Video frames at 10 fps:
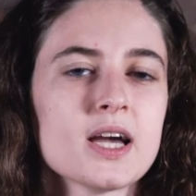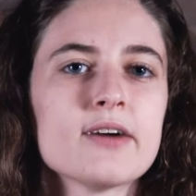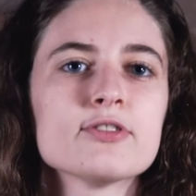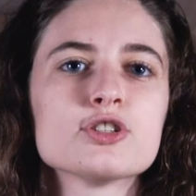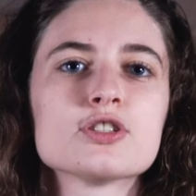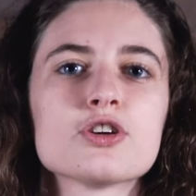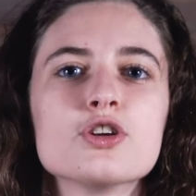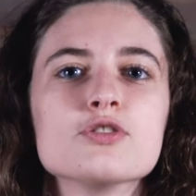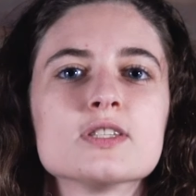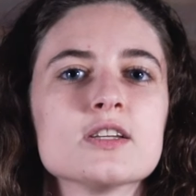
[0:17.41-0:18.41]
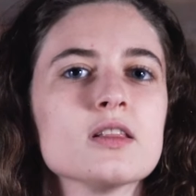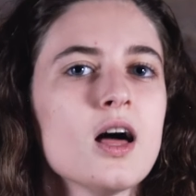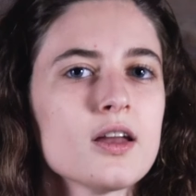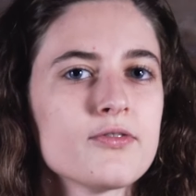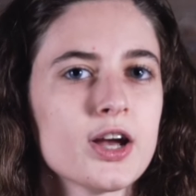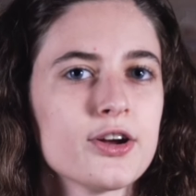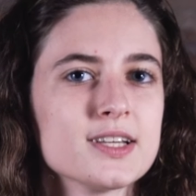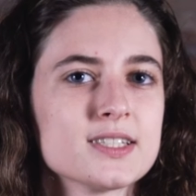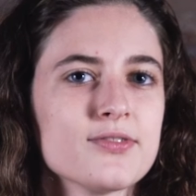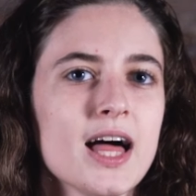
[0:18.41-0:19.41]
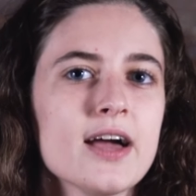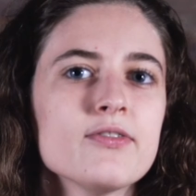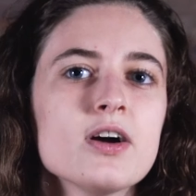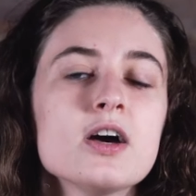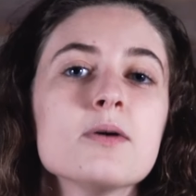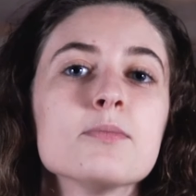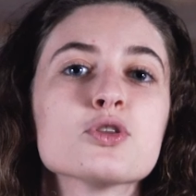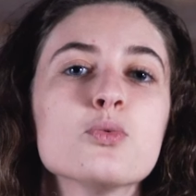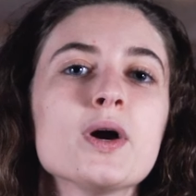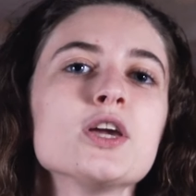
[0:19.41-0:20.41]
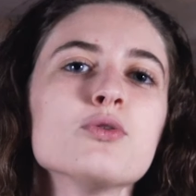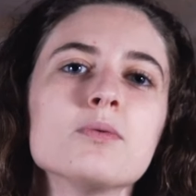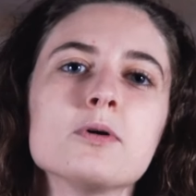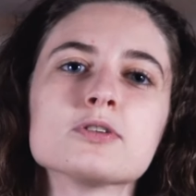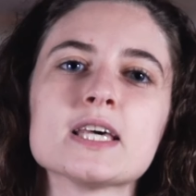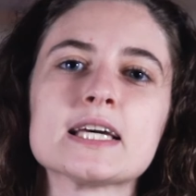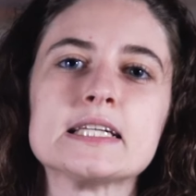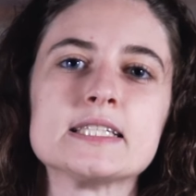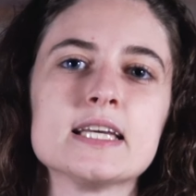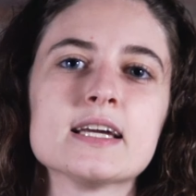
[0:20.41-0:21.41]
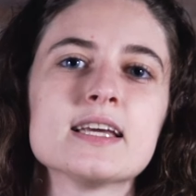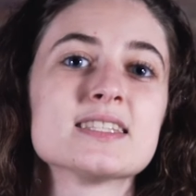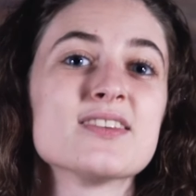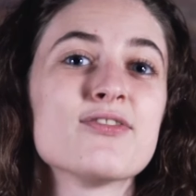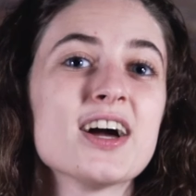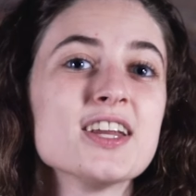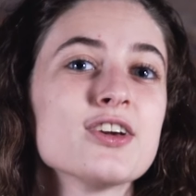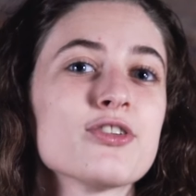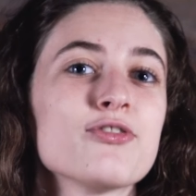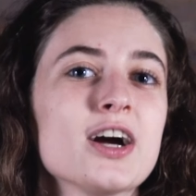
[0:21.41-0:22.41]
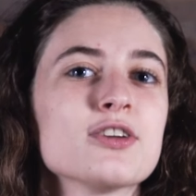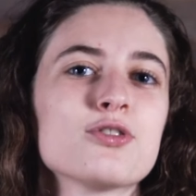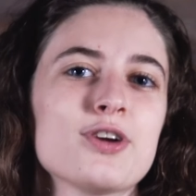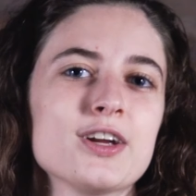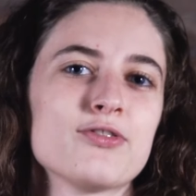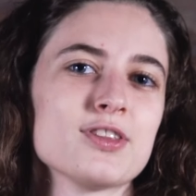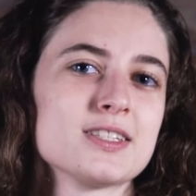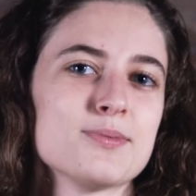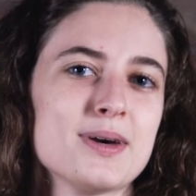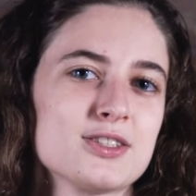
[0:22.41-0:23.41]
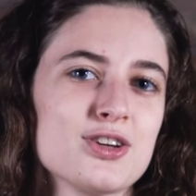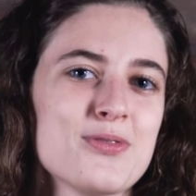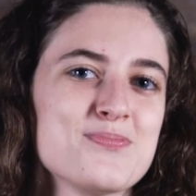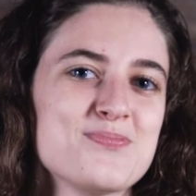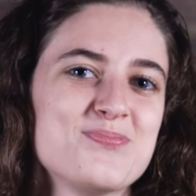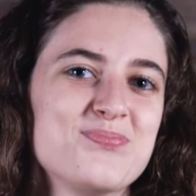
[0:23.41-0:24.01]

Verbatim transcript: Averages are used in a lot of areas of life, but the way you will most likely see it is in finding your final grade for the semester.